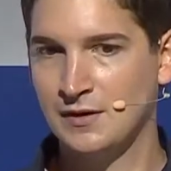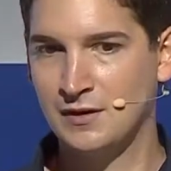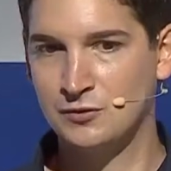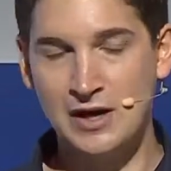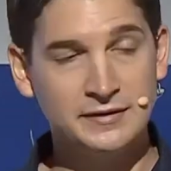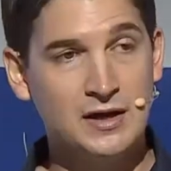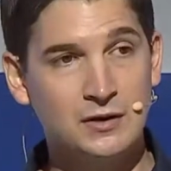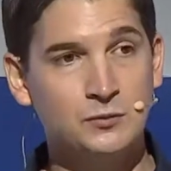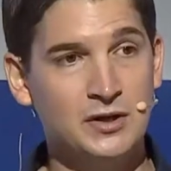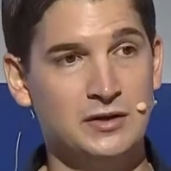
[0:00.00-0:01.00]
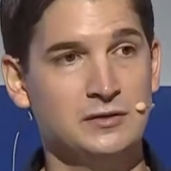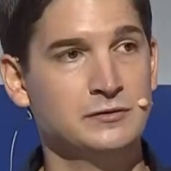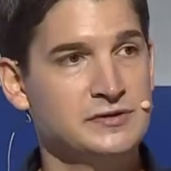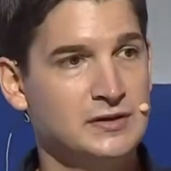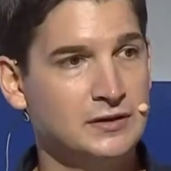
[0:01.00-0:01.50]
Right now, we are
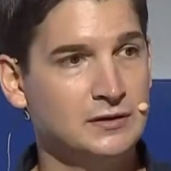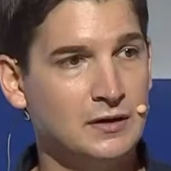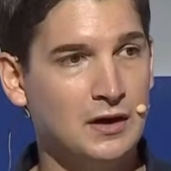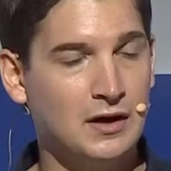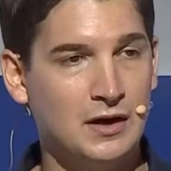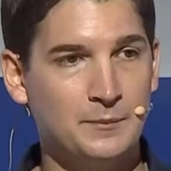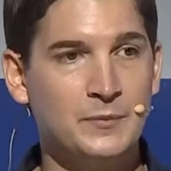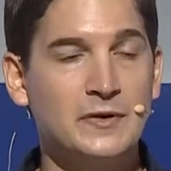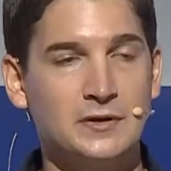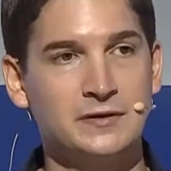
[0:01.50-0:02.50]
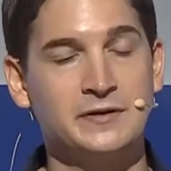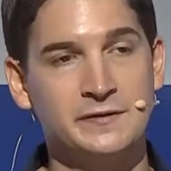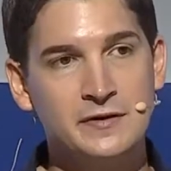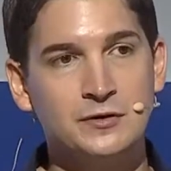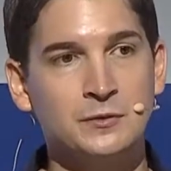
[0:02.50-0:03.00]
using an
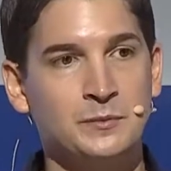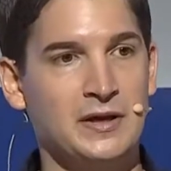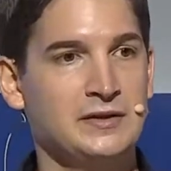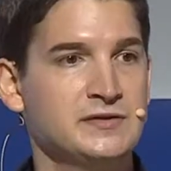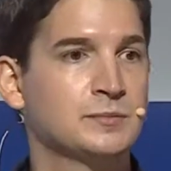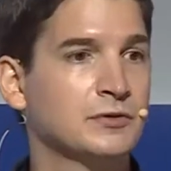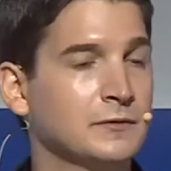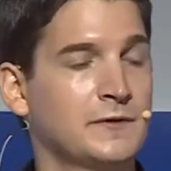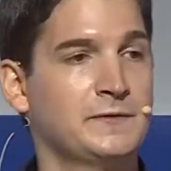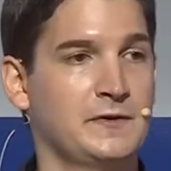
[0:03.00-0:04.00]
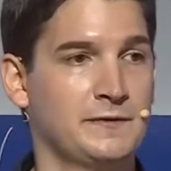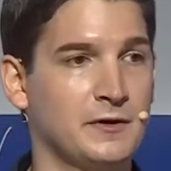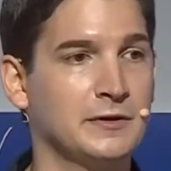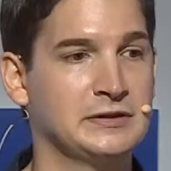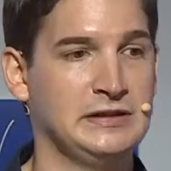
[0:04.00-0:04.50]
Ethereum-based proof of
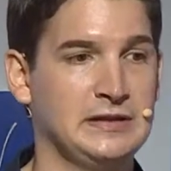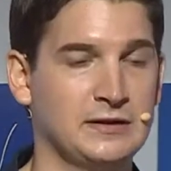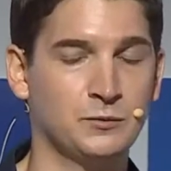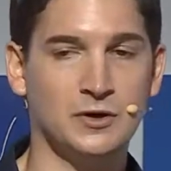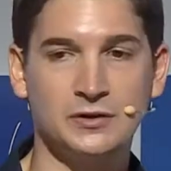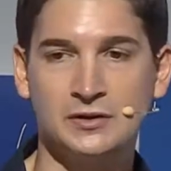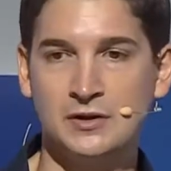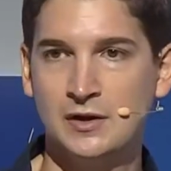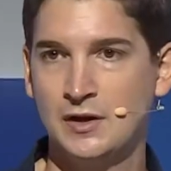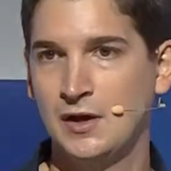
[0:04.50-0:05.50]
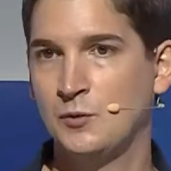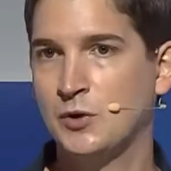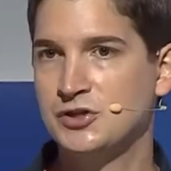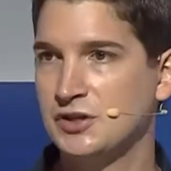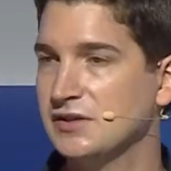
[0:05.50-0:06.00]
authority network,
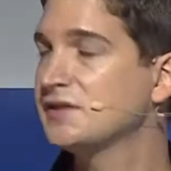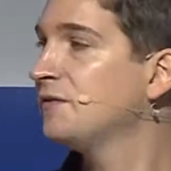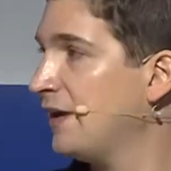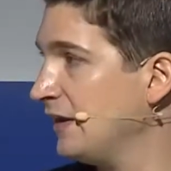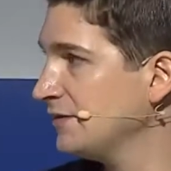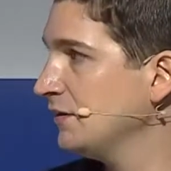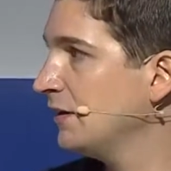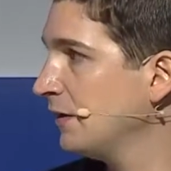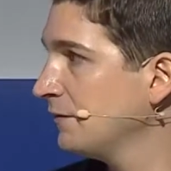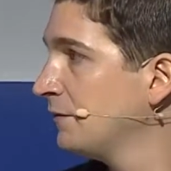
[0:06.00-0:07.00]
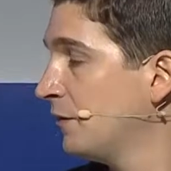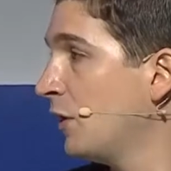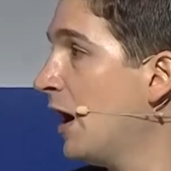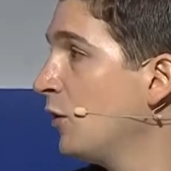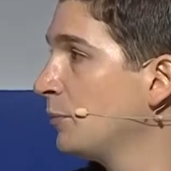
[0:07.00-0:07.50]
which is fast enough for
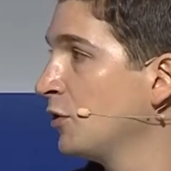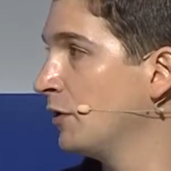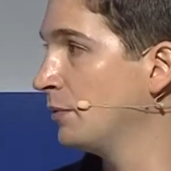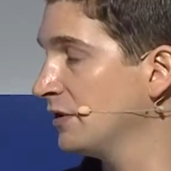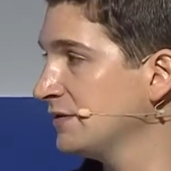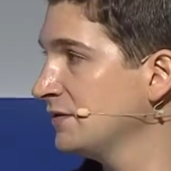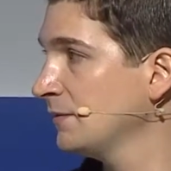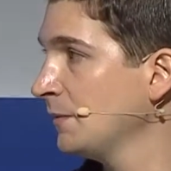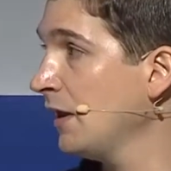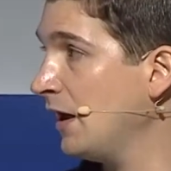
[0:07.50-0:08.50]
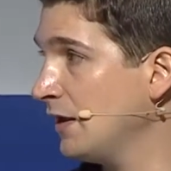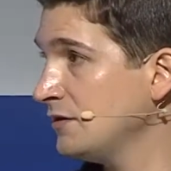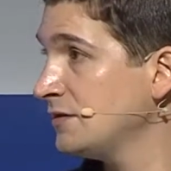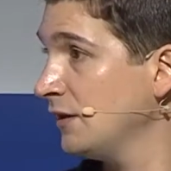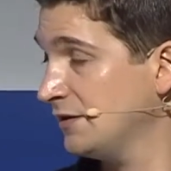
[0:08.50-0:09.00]
our purpose. And
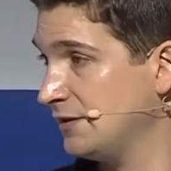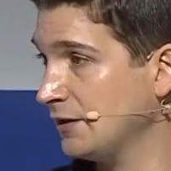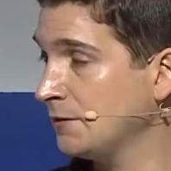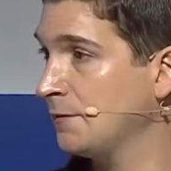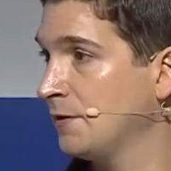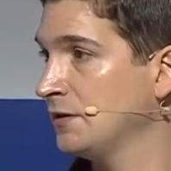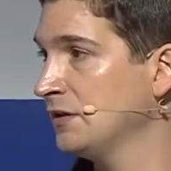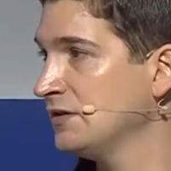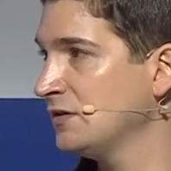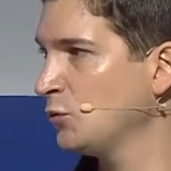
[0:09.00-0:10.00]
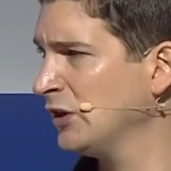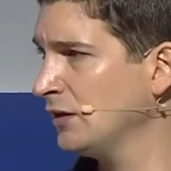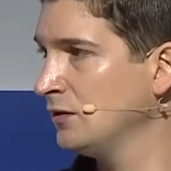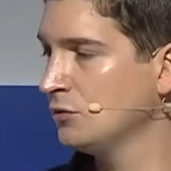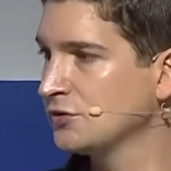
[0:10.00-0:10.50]
a second thing is we can
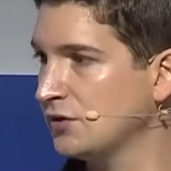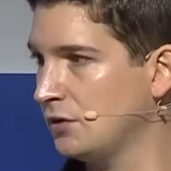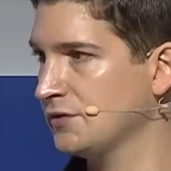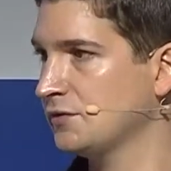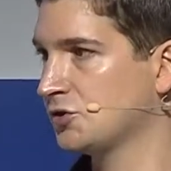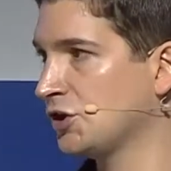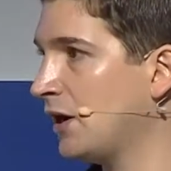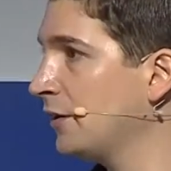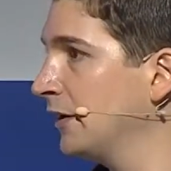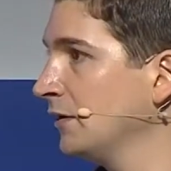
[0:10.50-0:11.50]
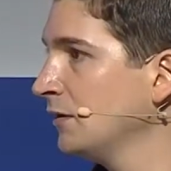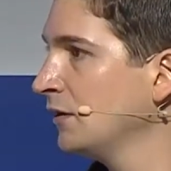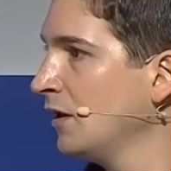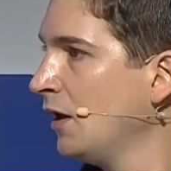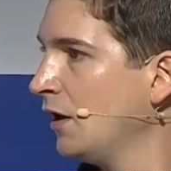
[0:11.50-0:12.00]
use also sharding
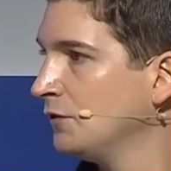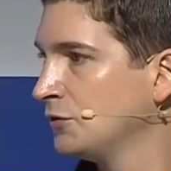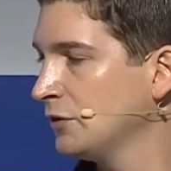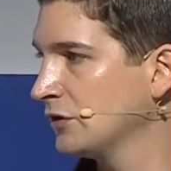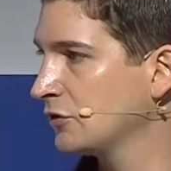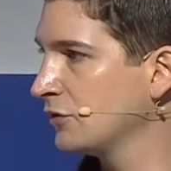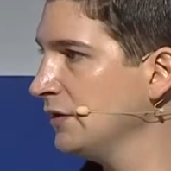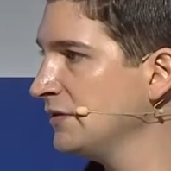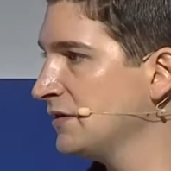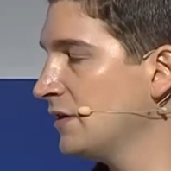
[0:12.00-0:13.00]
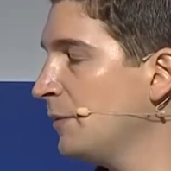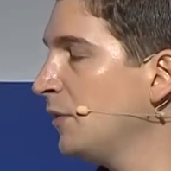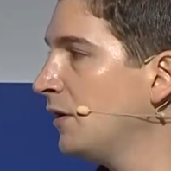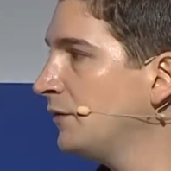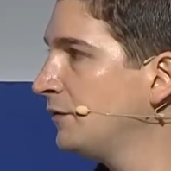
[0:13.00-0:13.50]
to increase the number of